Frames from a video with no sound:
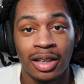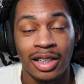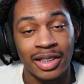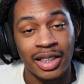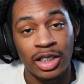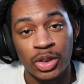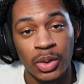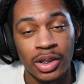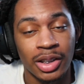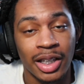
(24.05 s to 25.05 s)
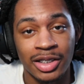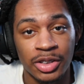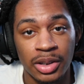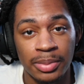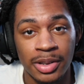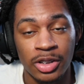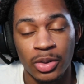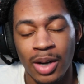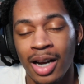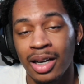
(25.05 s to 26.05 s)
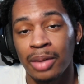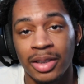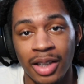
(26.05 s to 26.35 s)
Let's get into it, ladies and gentlemen. Subscribe, comment,